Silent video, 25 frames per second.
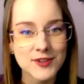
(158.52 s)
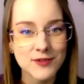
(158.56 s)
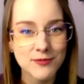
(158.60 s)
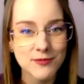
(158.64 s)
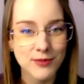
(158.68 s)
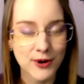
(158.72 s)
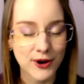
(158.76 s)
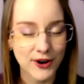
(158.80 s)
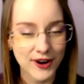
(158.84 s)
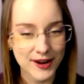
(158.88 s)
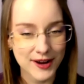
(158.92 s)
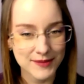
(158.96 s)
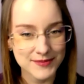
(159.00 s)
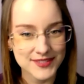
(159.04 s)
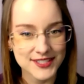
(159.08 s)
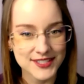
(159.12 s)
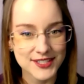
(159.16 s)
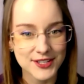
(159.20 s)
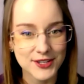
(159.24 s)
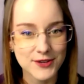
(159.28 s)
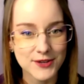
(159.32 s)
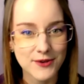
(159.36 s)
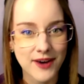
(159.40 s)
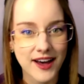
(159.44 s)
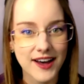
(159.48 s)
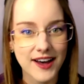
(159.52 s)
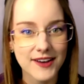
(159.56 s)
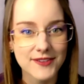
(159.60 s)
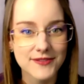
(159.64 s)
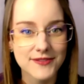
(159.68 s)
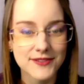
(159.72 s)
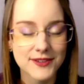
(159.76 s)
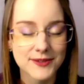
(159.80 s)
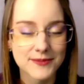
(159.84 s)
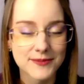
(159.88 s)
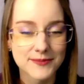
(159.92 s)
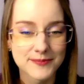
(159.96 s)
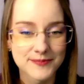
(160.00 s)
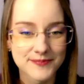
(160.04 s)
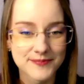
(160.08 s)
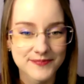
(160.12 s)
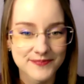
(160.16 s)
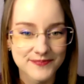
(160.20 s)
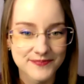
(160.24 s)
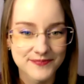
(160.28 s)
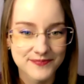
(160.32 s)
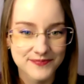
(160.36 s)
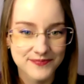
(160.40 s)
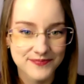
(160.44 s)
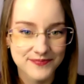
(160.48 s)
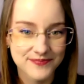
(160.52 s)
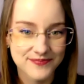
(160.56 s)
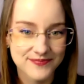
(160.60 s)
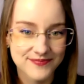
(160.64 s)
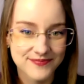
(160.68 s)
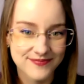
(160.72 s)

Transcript: of programs do you have? Right